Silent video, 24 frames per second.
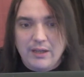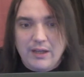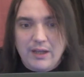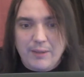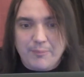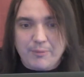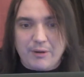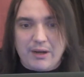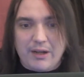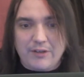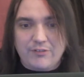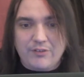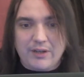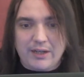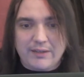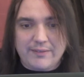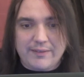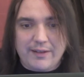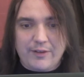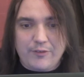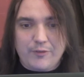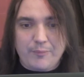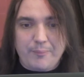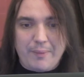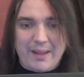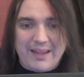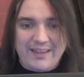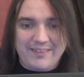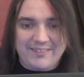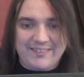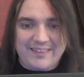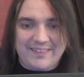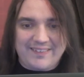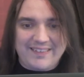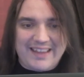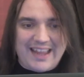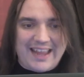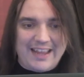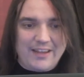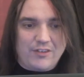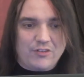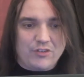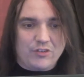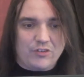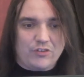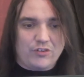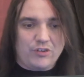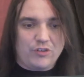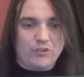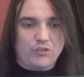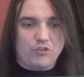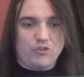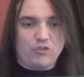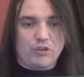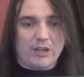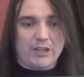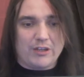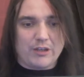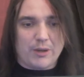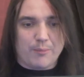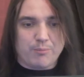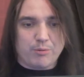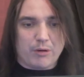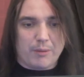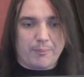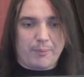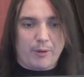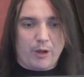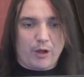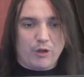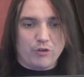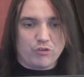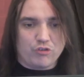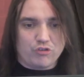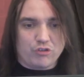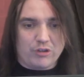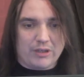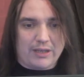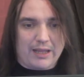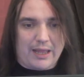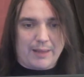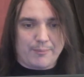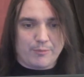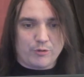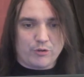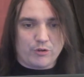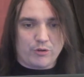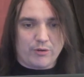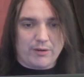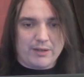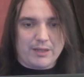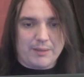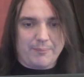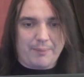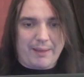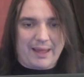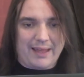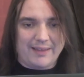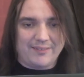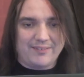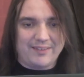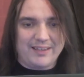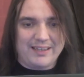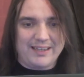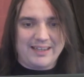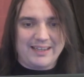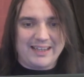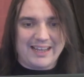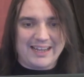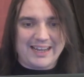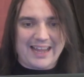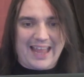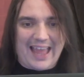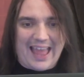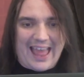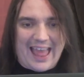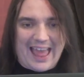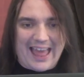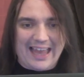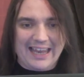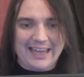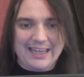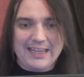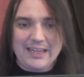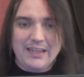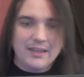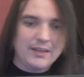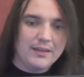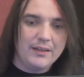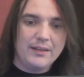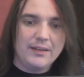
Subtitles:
project, and it's based at the agency's Jet Propulsion Laboratory in Pasadena, Cali.